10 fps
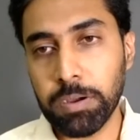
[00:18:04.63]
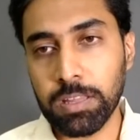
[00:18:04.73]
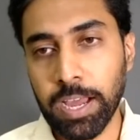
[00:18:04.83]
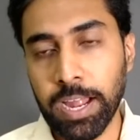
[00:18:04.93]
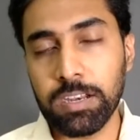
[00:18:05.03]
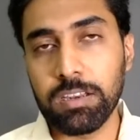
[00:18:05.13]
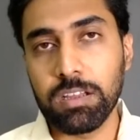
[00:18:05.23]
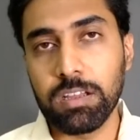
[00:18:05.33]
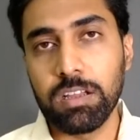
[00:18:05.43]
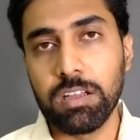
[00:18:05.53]
that
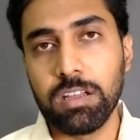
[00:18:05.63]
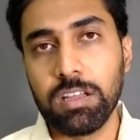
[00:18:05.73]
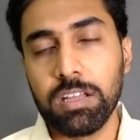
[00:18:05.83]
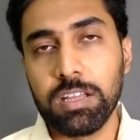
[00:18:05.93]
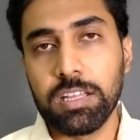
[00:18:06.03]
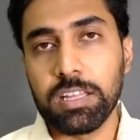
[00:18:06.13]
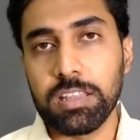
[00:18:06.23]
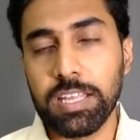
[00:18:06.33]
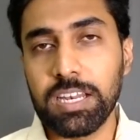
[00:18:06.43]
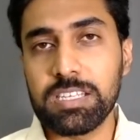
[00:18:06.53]

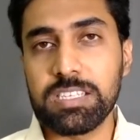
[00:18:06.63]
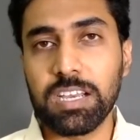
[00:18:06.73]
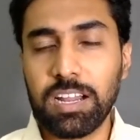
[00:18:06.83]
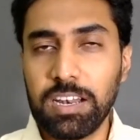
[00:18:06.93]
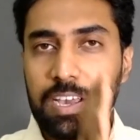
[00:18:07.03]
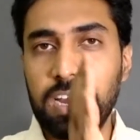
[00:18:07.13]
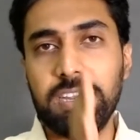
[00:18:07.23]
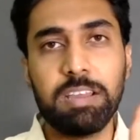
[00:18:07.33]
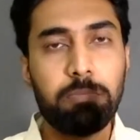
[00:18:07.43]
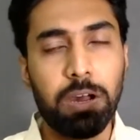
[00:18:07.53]
there is a clear
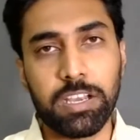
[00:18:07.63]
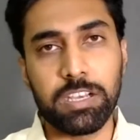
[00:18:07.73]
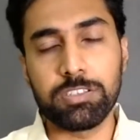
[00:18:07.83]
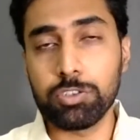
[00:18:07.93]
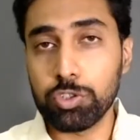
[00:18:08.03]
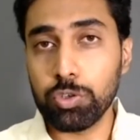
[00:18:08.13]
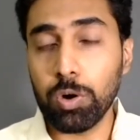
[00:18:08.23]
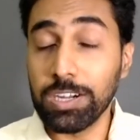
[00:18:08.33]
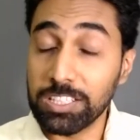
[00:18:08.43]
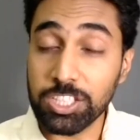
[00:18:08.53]
demarcation. So
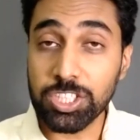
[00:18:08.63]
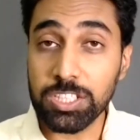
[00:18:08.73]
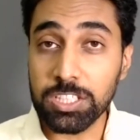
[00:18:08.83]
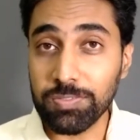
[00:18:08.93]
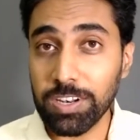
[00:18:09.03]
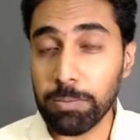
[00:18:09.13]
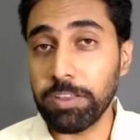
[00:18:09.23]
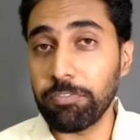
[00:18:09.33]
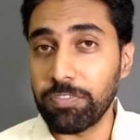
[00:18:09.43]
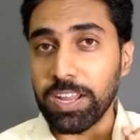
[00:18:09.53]
decisions will be
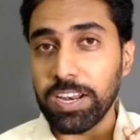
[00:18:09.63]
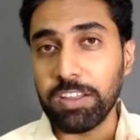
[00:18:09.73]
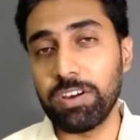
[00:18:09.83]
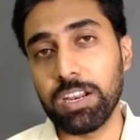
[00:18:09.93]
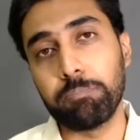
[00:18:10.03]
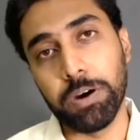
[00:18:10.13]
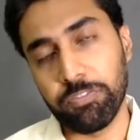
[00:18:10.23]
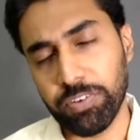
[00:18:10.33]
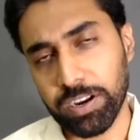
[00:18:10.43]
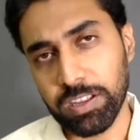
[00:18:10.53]
very, very
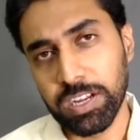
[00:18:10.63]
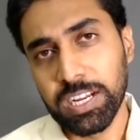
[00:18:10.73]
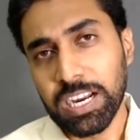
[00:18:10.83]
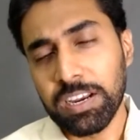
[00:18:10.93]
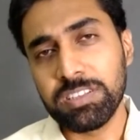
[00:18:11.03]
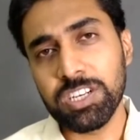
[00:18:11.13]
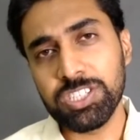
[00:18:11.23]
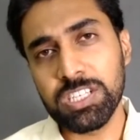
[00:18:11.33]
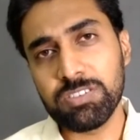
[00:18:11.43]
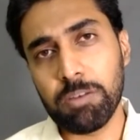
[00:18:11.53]
perfect.
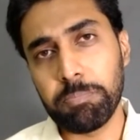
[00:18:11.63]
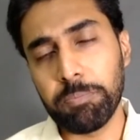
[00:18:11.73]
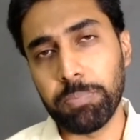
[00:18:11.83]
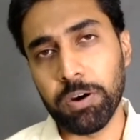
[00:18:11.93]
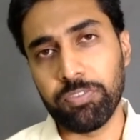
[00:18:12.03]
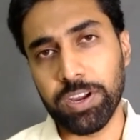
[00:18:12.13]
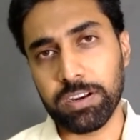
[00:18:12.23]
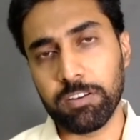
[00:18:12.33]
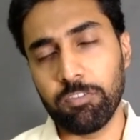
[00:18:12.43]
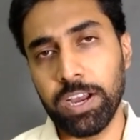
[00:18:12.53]
Decisions will be perfect.
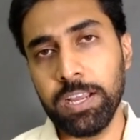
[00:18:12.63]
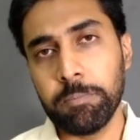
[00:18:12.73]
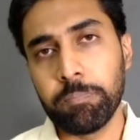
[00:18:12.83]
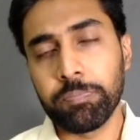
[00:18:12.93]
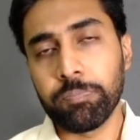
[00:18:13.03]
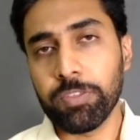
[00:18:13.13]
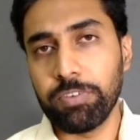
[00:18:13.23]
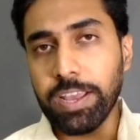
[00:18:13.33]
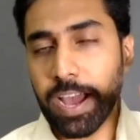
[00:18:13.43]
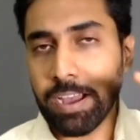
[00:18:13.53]
Why?
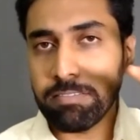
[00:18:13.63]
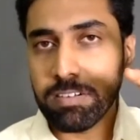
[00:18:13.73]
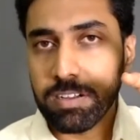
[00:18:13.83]
We have